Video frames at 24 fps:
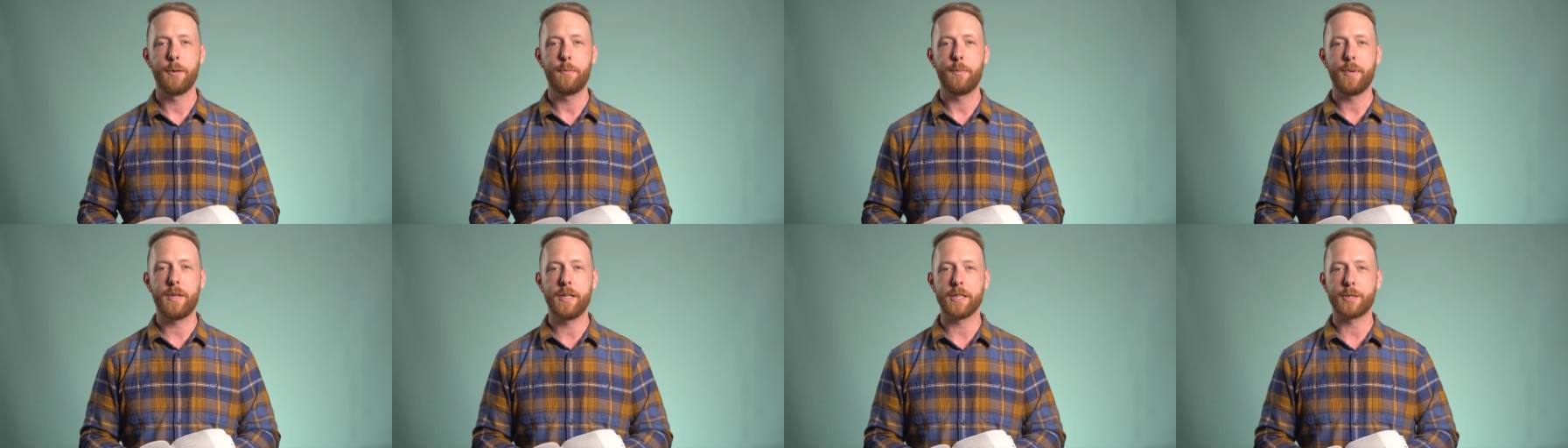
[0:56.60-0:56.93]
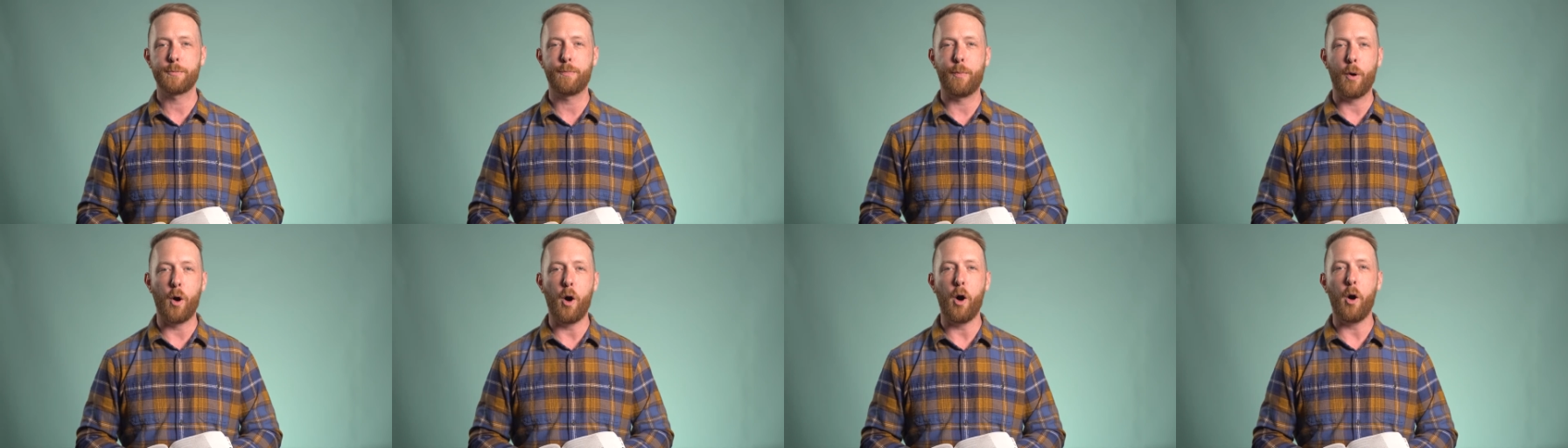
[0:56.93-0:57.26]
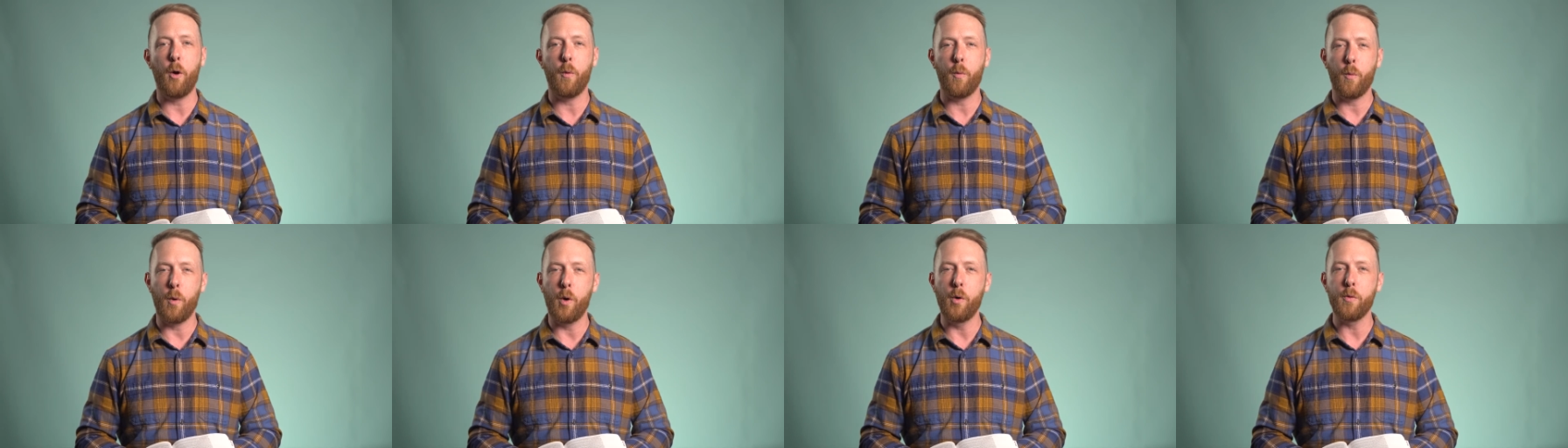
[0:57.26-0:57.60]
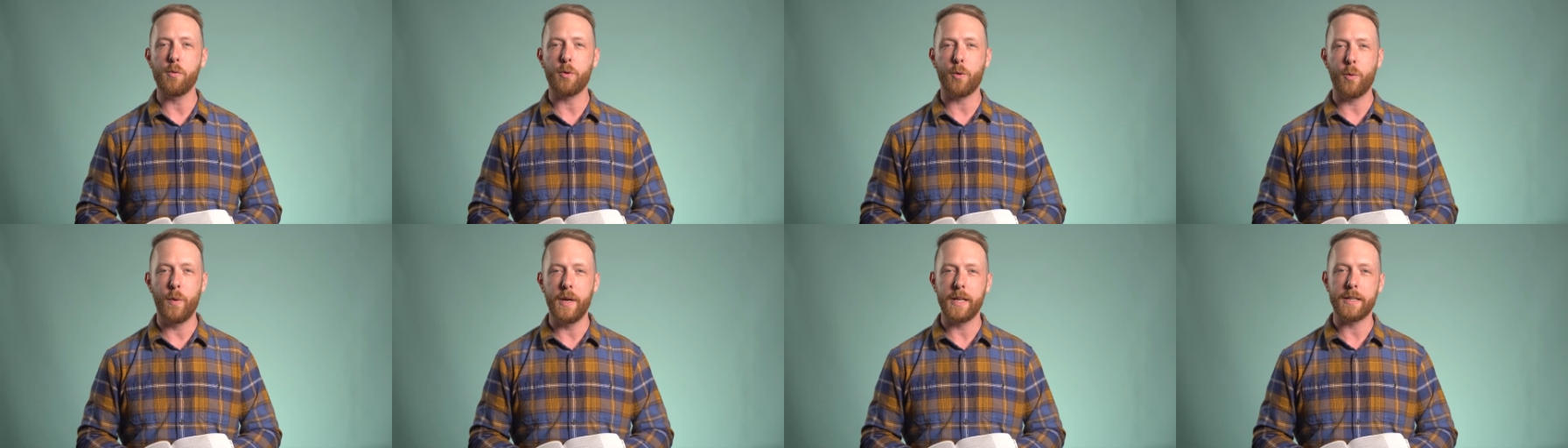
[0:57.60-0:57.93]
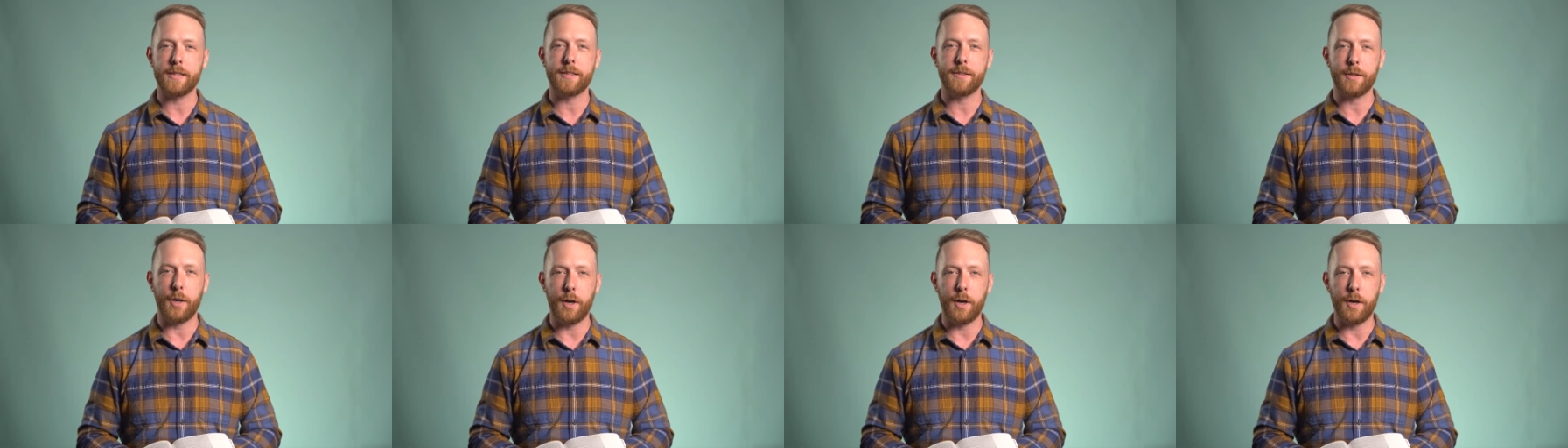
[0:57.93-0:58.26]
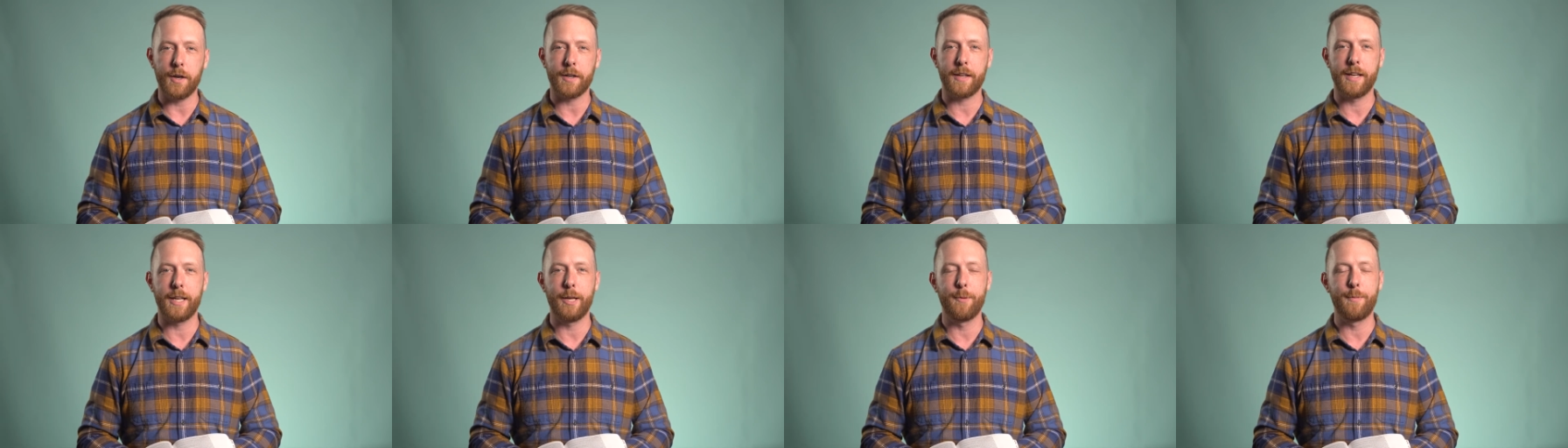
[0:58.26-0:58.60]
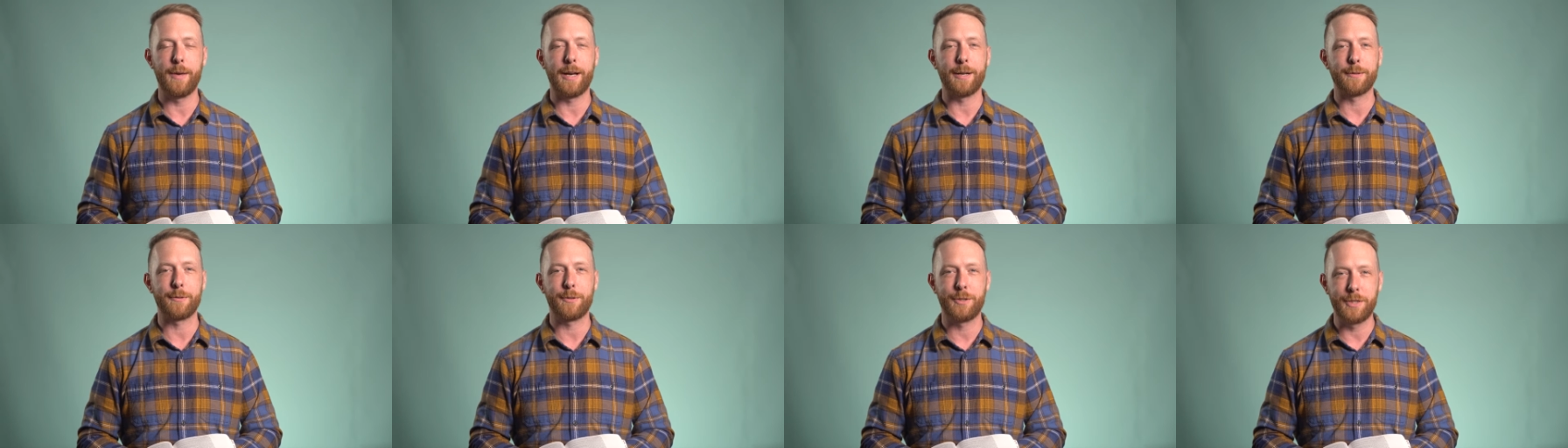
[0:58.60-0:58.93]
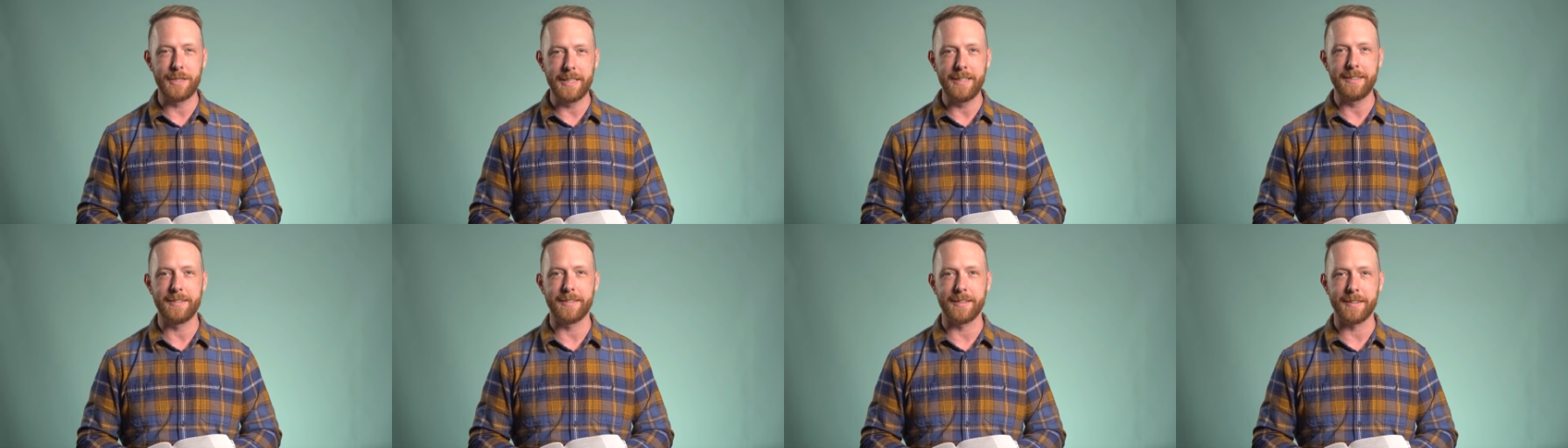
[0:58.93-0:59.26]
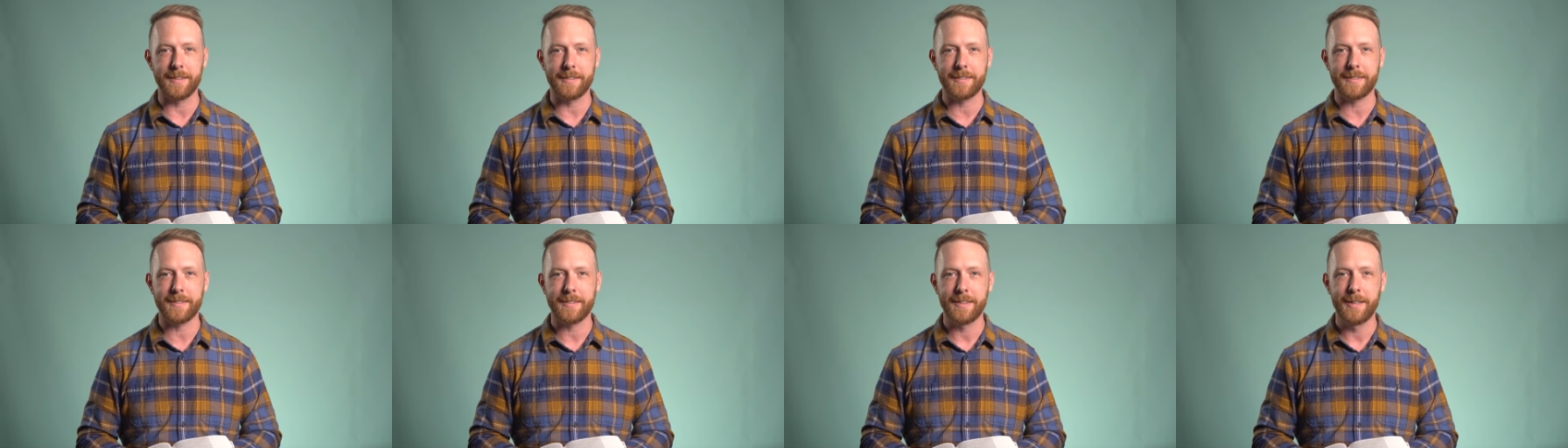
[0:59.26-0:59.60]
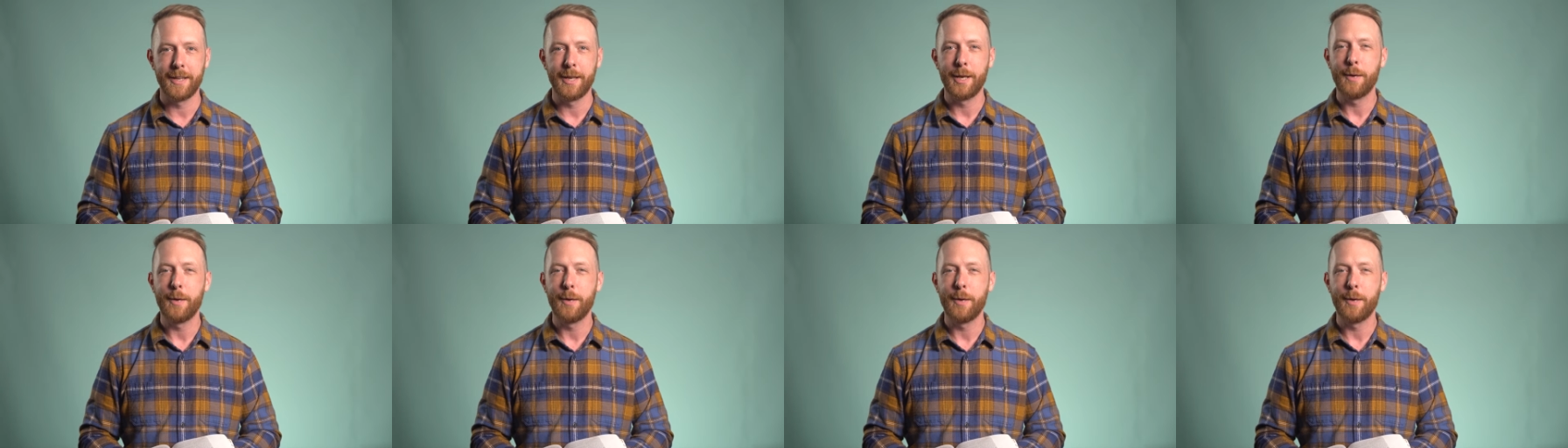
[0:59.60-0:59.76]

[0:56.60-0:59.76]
because Paul won't quit talking about Jesus.